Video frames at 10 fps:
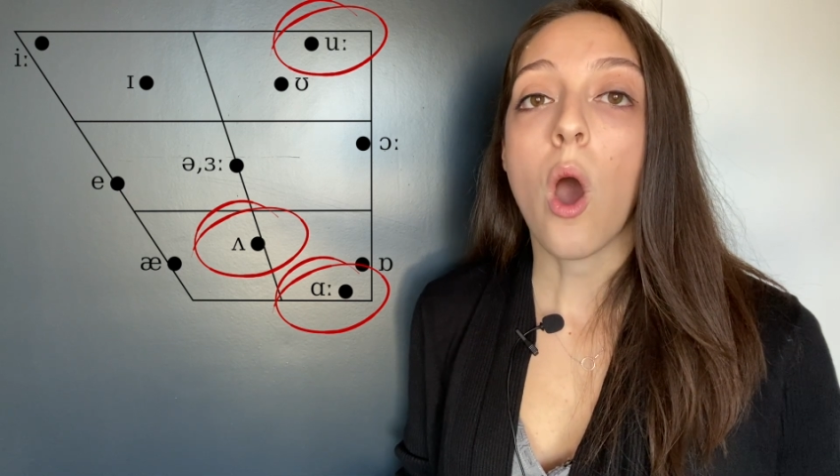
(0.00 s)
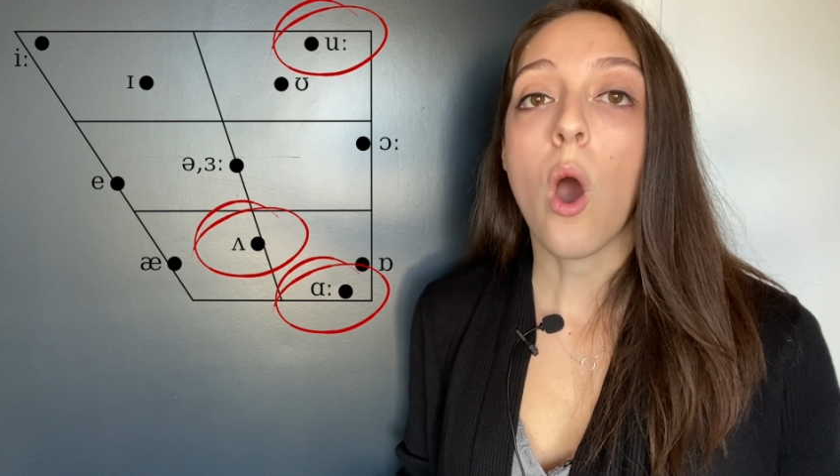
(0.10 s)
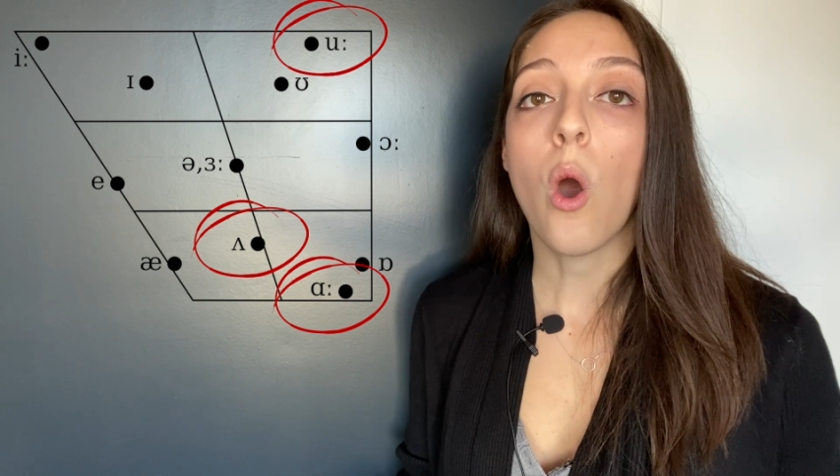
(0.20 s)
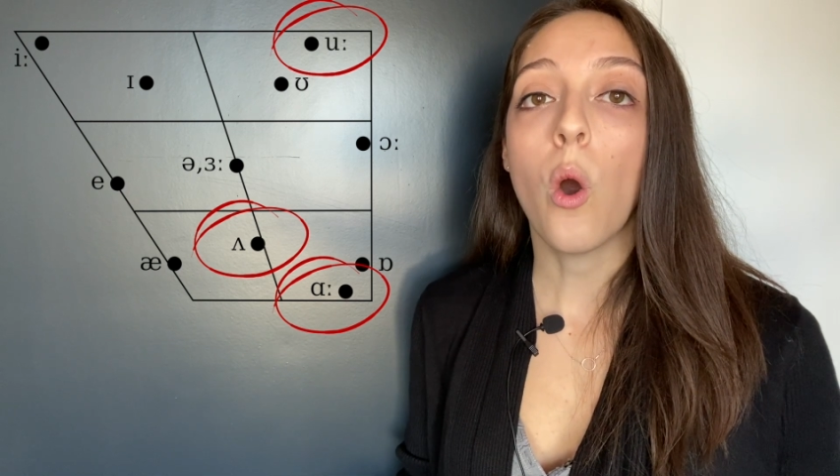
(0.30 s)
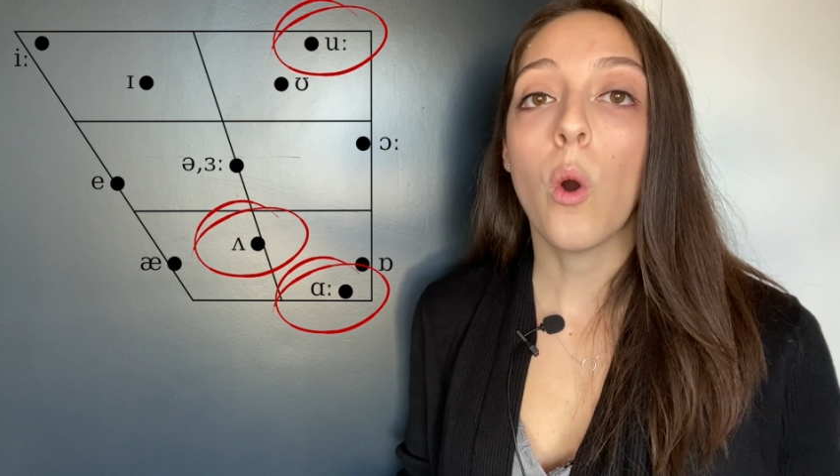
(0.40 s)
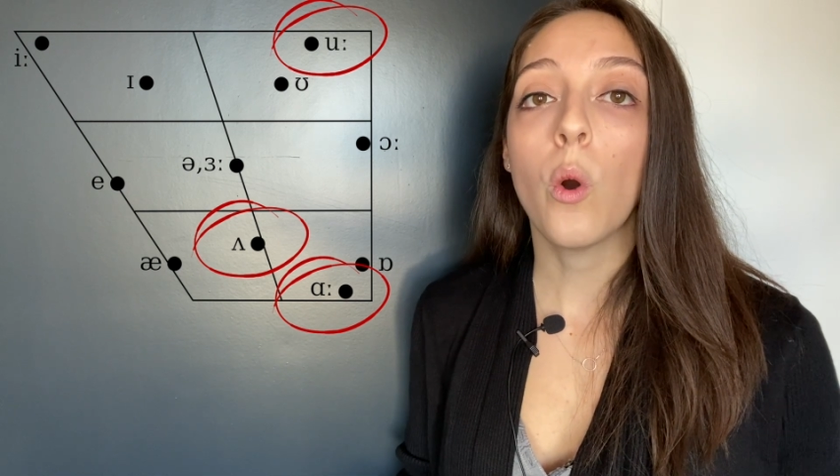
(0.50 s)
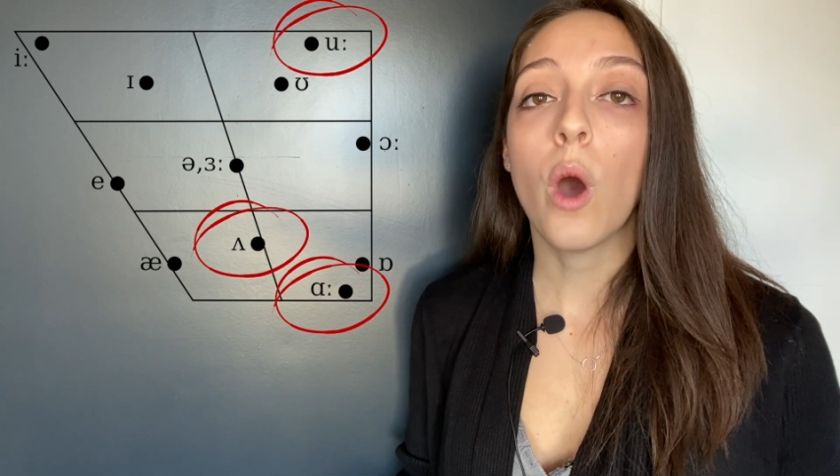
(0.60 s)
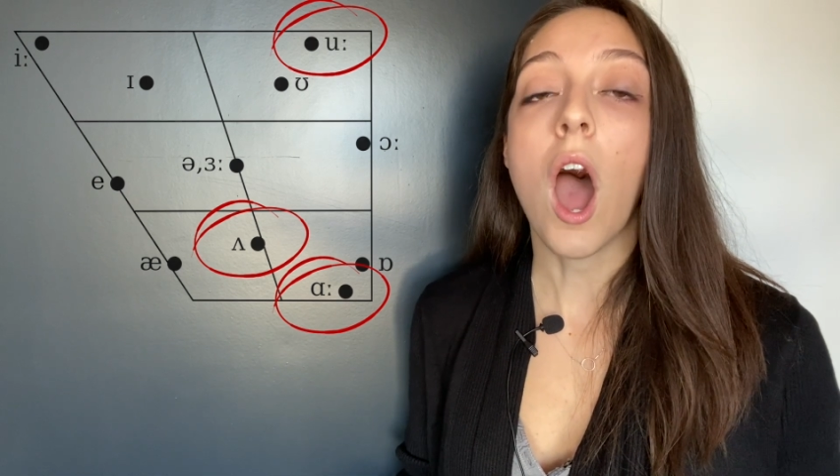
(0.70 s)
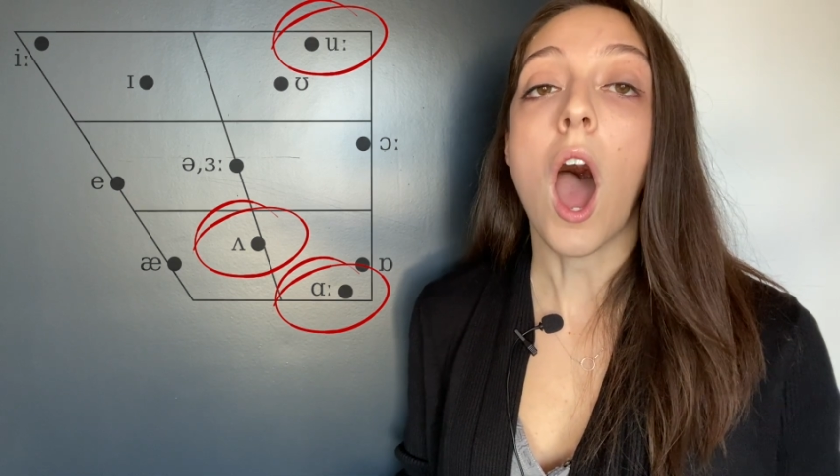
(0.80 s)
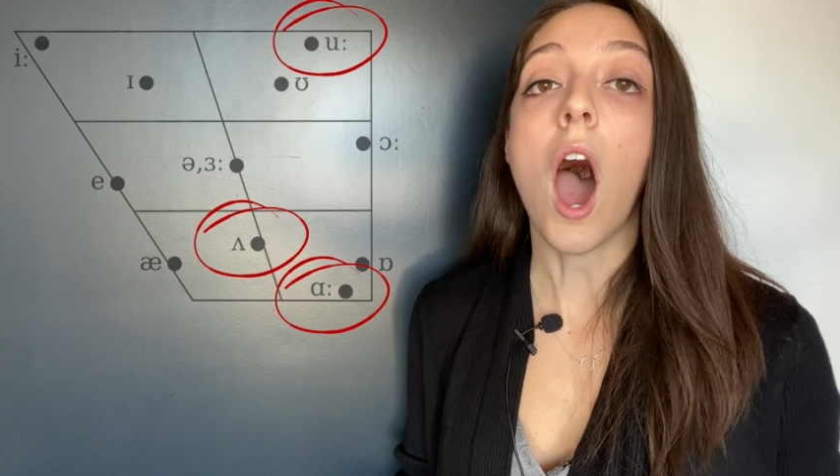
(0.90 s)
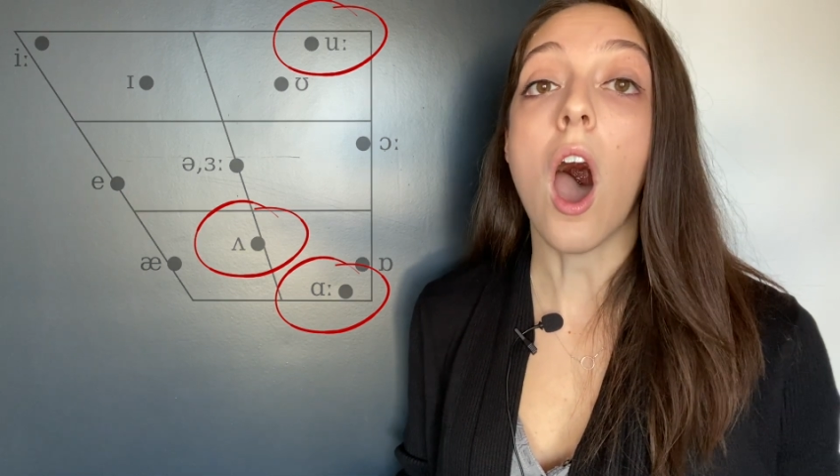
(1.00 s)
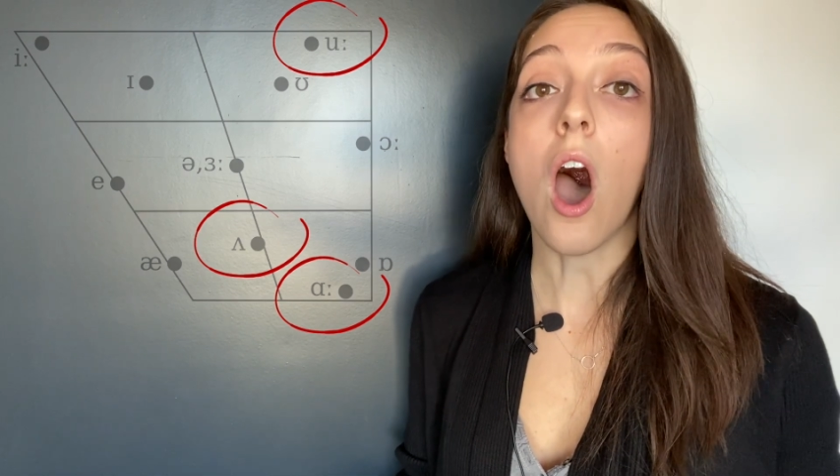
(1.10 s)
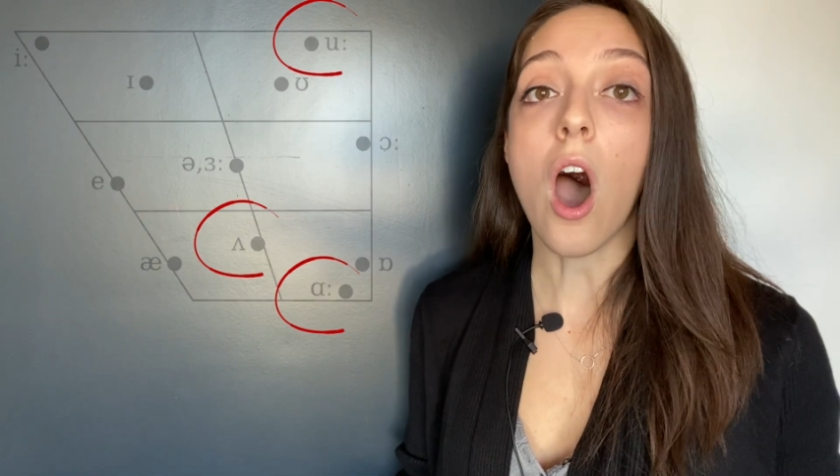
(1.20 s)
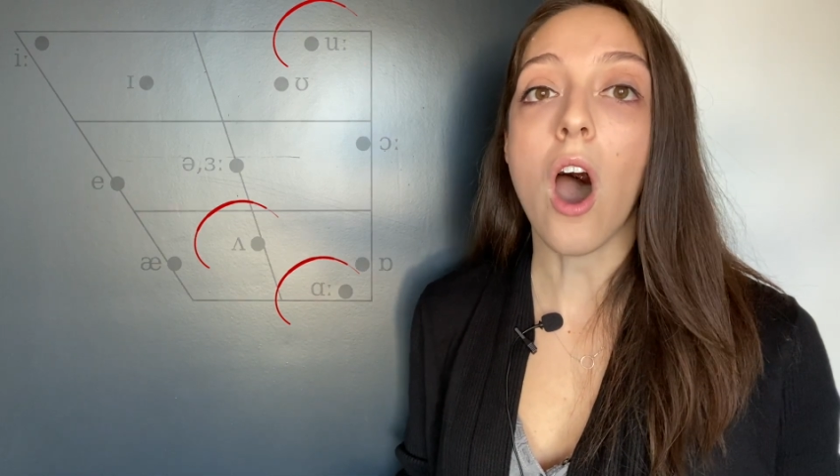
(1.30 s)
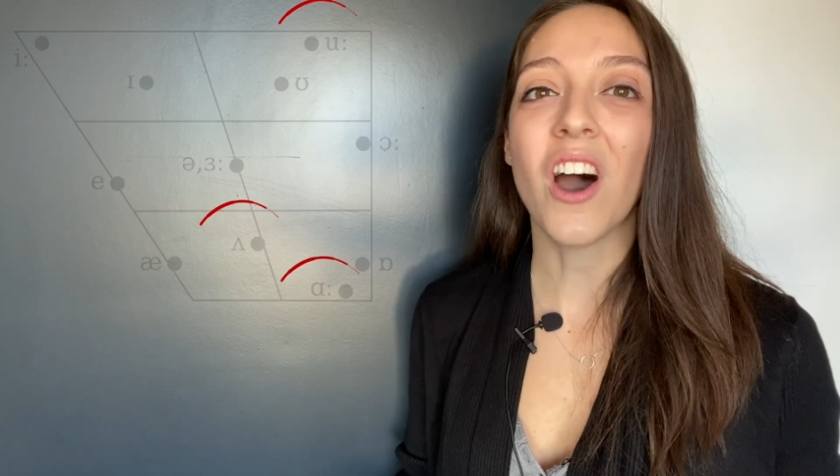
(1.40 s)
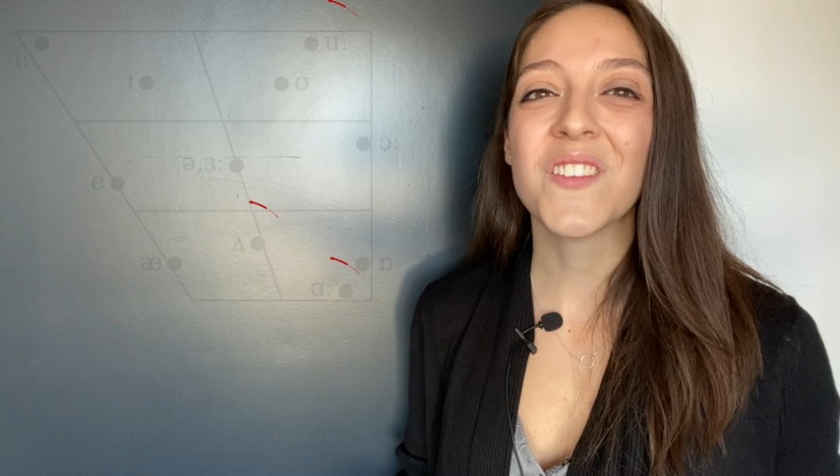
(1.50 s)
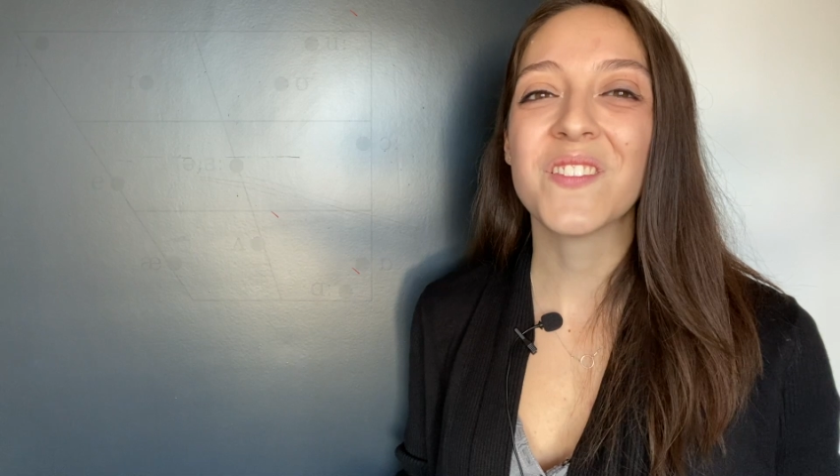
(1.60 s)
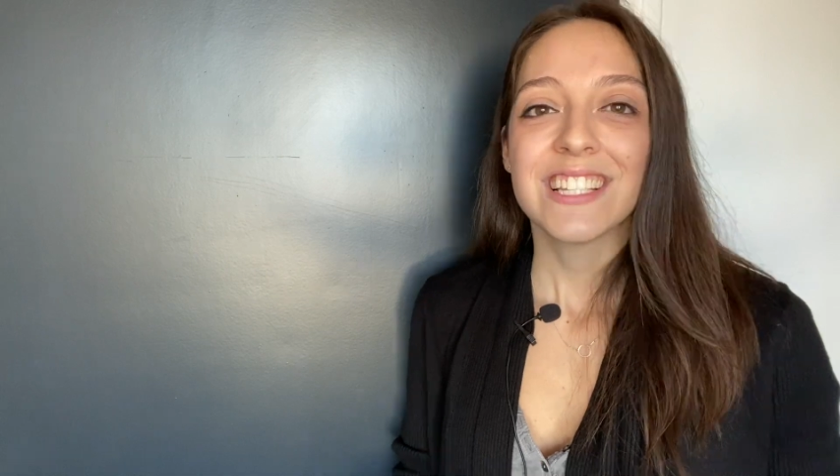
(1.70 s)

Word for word: oh, ah.